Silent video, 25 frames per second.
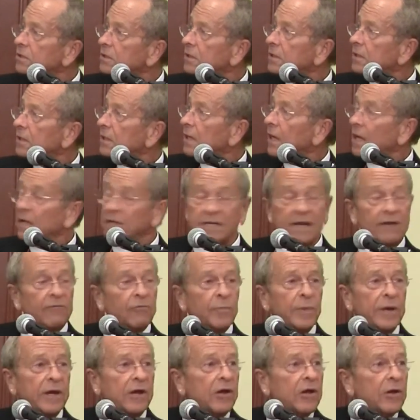Mm-hmm. Never
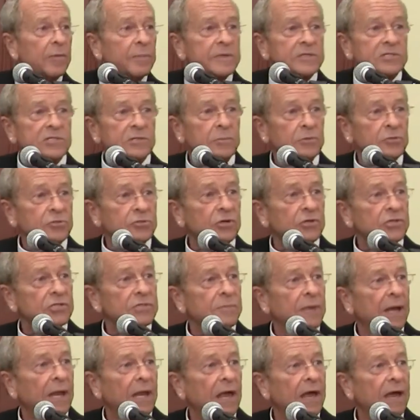been in an Episcopal church
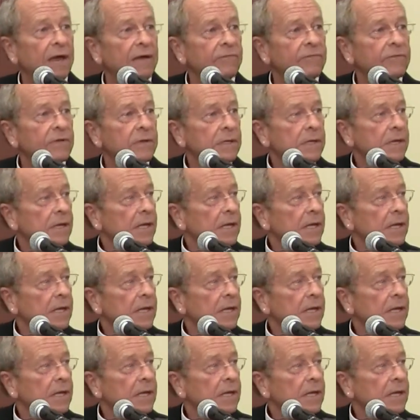in my life.